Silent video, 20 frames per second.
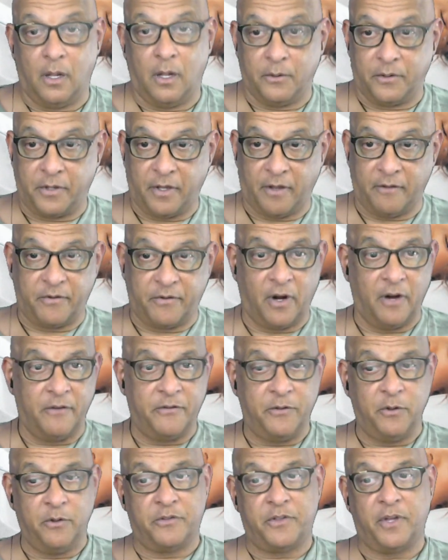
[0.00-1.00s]
Okay, very
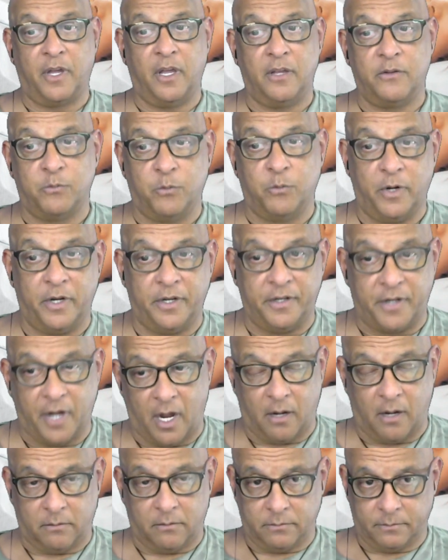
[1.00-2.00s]
few things went
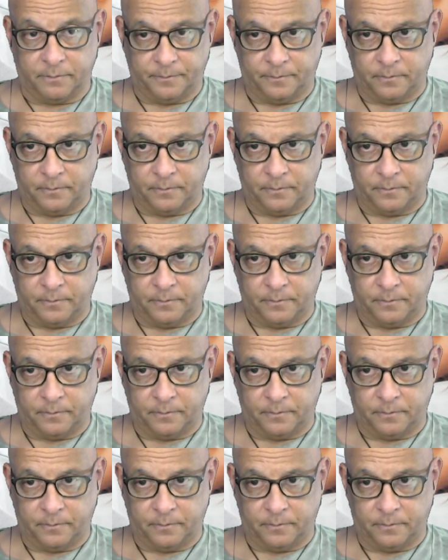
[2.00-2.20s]
down.